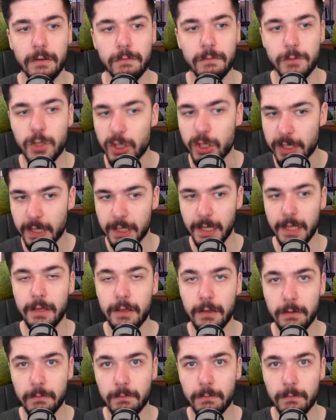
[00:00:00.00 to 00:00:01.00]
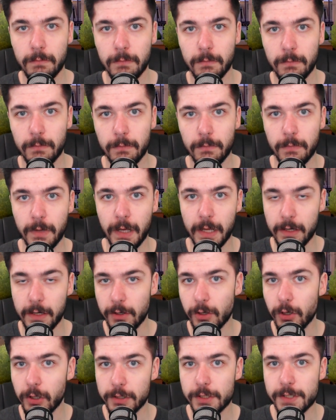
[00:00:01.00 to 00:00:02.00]
just click and
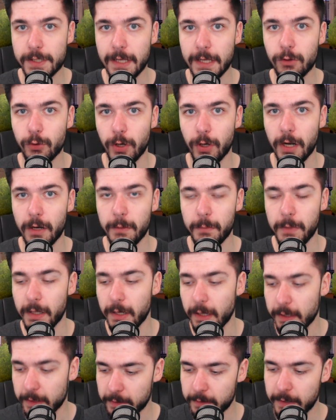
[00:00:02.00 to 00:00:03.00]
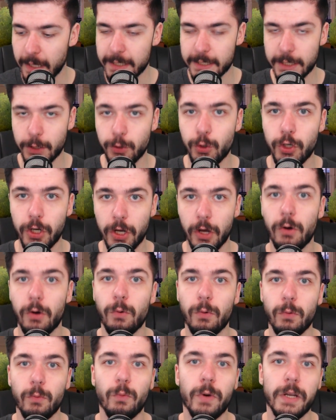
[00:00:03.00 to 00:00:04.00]
it'll stick to the enemy. That's how you
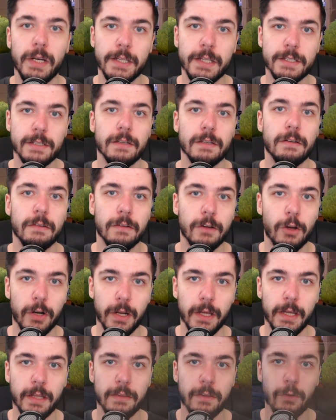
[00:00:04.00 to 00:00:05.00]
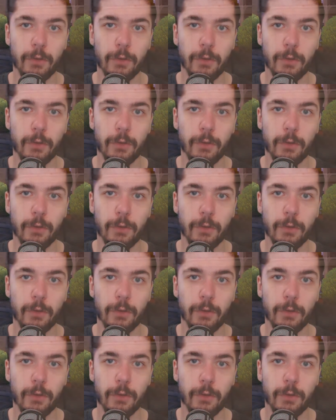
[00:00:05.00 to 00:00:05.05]
know when it's gonna hit or